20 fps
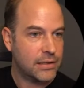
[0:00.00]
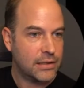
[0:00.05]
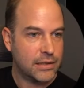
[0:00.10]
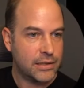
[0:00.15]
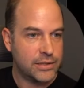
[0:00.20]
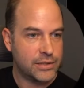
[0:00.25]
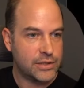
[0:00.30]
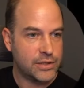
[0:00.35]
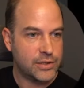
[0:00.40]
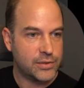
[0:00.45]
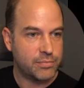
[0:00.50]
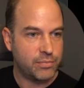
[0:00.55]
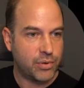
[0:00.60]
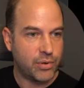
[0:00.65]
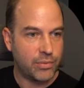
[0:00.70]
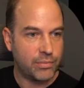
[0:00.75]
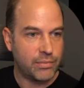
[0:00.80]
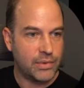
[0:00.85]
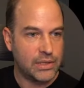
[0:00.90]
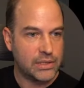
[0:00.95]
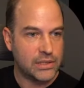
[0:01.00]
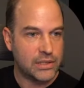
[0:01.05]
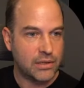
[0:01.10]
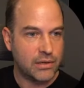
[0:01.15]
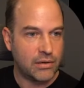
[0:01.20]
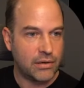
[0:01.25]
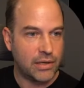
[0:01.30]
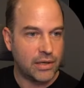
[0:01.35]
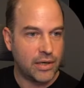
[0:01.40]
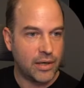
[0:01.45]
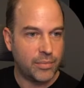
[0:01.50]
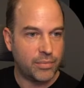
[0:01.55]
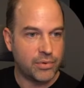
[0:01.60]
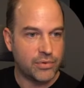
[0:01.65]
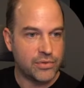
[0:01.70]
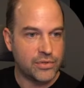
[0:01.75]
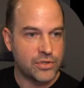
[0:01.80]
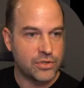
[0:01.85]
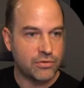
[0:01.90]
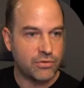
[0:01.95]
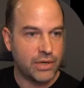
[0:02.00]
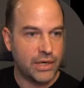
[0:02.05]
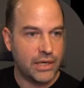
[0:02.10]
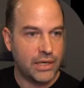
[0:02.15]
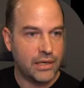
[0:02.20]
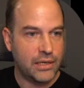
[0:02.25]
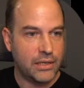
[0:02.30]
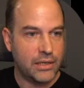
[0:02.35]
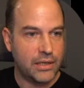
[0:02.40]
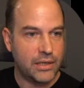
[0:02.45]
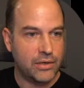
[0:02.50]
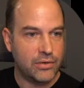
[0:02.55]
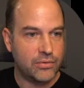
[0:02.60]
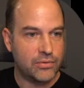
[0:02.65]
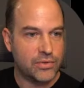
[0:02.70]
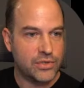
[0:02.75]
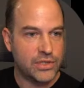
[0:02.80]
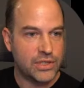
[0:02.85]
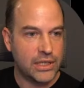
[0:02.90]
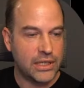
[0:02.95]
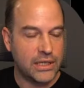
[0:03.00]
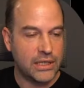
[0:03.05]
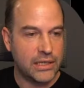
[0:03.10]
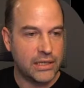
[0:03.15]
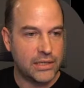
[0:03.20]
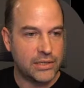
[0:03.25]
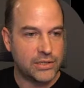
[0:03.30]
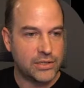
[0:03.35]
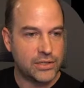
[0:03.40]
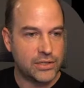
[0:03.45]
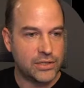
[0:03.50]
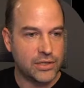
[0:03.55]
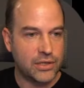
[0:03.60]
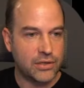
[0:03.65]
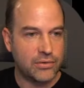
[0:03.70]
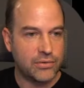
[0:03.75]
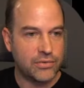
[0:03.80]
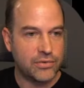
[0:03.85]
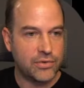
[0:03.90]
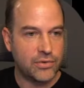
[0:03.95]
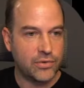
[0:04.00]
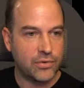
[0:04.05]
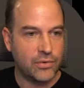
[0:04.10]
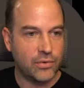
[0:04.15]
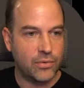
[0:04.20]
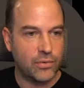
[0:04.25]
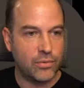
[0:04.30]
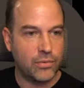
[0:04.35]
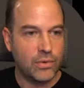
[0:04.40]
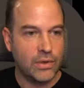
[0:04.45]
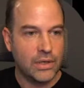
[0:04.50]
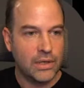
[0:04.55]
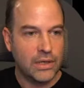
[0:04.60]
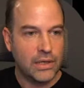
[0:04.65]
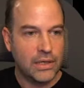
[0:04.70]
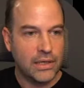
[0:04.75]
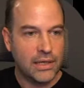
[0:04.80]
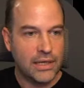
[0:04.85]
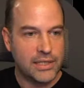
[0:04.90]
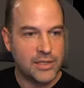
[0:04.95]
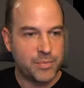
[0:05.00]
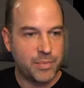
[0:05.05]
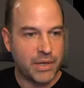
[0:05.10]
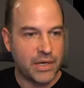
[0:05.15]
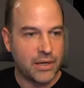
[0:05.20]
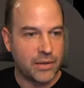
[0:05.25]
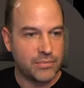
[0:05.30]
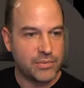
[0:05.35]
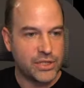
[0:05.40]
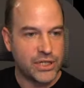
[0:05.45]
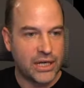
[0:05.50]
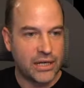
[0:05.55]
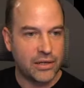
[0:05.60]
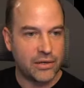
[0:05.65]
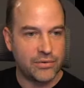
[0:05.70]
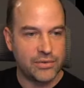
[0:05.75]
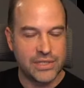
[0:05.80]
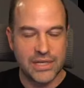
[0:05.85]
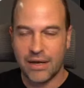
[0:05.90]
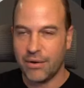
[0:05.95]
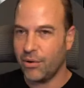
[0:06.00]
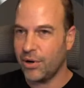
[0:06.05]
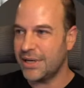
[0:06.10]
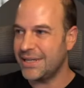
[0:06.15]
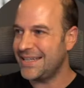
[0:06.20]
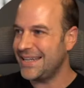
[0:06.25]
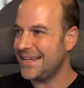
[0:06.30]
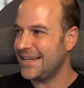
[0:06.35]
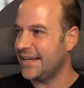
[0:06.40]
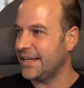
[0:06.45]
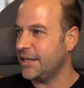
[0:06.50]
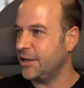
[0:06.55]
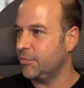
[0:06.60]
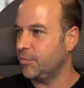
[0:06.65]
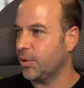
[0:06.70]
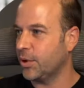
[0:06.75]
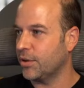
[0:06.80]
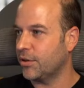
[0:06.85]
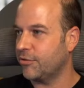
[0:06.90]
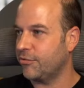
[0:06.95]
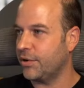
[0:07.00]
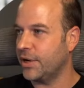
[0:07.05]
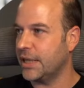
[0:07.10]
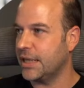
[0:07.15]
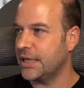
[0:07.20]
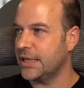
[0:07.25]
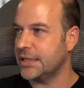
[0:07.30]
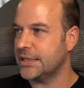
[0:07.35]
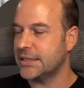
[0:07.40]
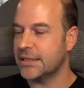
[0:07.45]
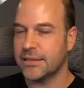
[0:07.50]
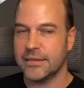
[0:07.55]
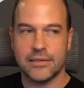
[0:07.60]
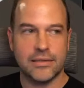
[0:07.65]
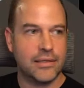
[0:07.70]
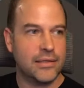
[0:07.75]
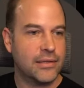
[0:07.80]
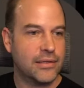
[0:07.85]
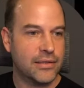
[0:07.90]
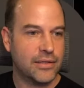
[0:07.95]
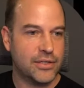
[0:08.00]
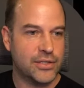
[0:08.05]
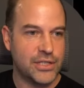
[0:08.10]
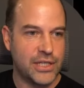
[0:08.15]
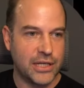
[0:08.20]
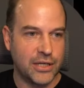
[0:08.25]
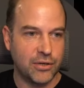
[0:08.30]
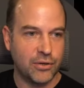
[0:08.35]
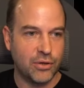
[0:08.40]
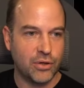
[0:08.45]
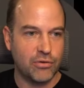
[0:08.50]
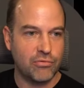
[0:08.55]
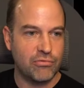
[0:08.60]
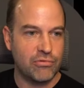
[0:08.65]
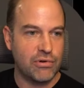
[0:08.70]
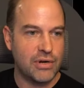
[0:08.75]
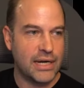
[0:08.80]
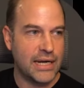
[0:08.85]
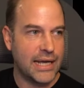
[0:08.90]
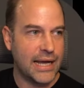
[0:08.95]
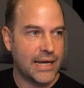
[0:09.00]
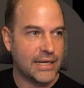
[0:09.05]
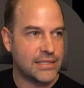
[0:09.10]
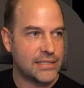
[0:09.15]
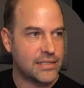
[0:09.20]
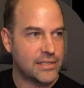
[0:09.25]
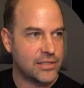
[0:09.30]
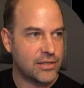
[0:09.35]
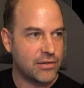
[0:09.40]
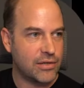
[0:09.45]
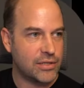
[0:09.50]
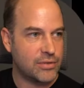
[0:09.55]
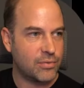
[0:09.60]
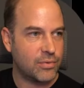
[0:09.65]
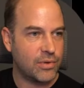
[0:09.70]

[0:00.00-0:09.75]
let's just pop this guy up on screen and then you'll see, let's just go to, let's pick up shadows. Now ideally you want 3 of these, because then you could really exercise